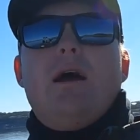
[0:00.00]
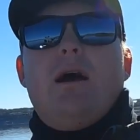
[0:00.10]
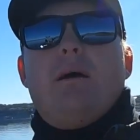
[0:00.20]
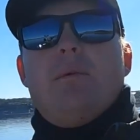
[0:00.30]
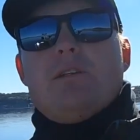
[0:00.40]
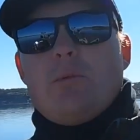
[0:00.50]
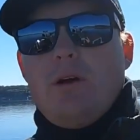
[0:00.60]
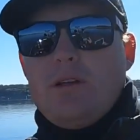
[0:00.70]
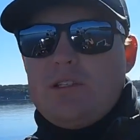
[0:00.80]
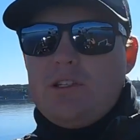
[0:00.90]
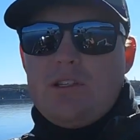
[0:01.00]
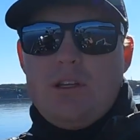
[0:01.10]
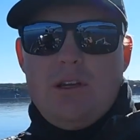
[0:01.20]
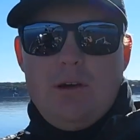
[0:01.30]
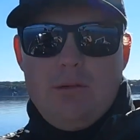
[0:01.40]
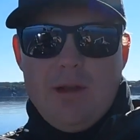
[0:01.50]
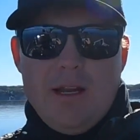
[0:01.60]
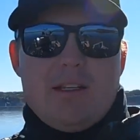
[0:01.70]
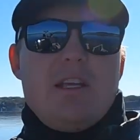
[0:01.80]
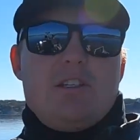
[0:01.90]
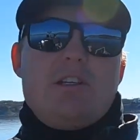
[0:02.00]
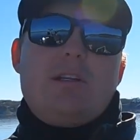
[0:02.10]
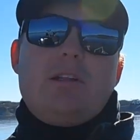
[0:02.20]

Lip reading: as well as just, kind of teaching